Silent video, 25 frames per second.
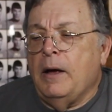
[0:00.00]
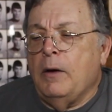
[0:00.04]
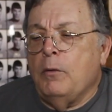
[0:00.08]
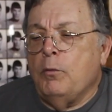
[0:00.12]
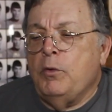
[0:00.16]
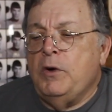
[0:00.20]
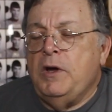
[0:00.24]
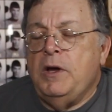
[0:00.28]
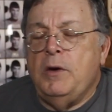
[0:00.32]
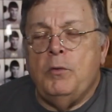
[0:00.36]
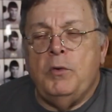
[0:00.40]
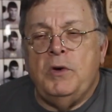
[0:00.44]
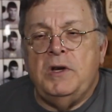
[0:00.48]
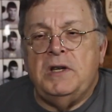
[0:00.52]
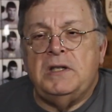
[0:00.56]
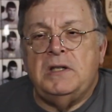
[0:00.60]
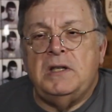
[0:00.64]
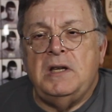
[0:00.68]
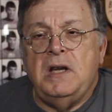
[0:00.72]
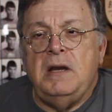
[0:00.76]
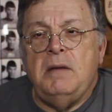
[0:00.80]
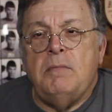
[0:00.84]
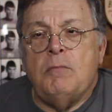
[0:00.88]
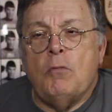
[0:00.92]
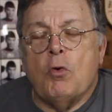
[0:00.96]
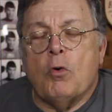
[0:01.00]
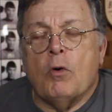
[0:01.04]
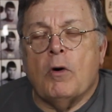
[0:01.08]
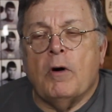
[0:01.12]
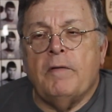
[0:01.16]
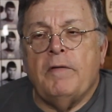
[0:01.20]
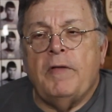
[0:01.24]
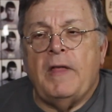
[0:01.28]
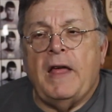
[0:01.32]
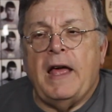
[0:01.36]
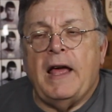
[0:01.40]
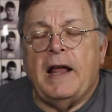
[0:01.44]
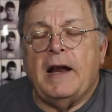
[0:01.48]
we see more
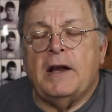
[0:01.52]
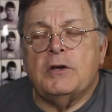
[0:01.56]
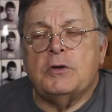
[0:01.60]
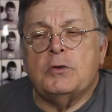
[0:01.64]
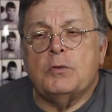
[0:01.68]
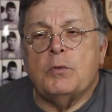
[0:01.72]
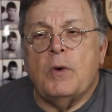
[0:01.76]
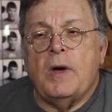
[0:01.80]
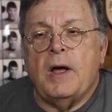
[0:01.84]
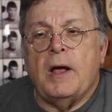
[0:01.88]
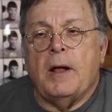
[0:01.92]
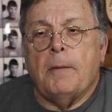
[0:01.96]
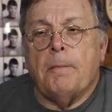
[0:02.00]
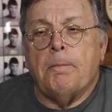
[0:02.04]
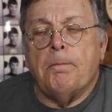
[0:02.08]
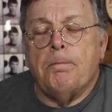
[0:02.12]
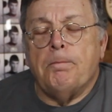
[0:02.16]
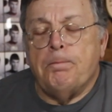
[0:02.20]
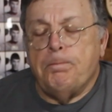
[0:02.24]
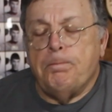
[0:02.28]
of that as well.